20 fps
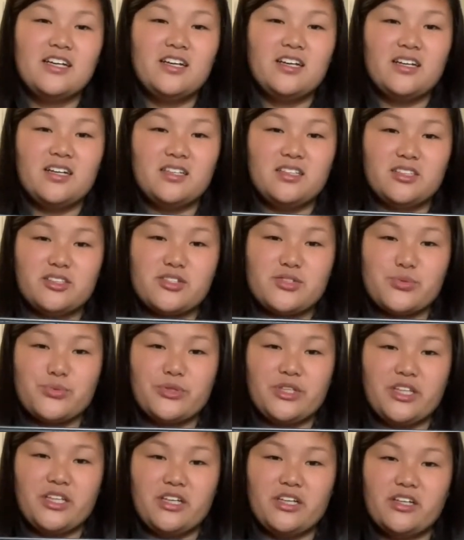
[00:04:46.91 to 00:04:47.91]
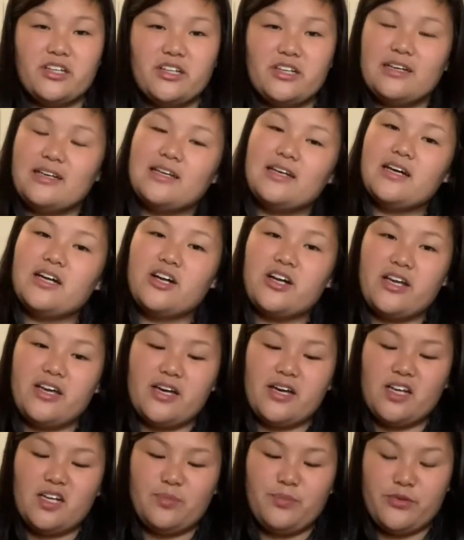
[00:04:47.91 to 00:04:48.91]
It looks really good. I already cut
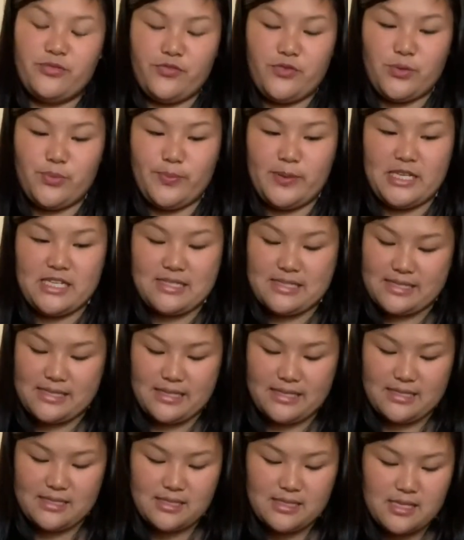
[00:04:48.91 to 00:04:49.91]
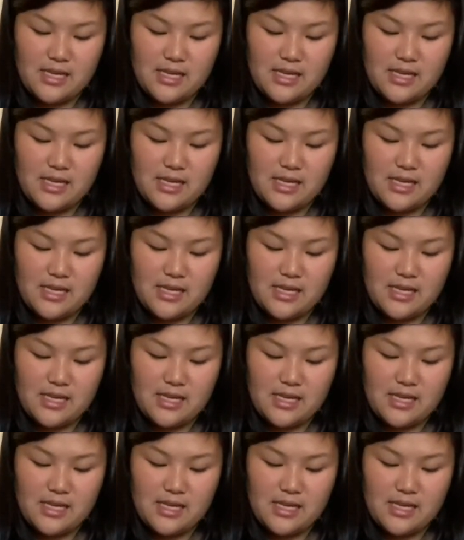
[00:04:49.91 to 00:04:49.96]
up a few pieces.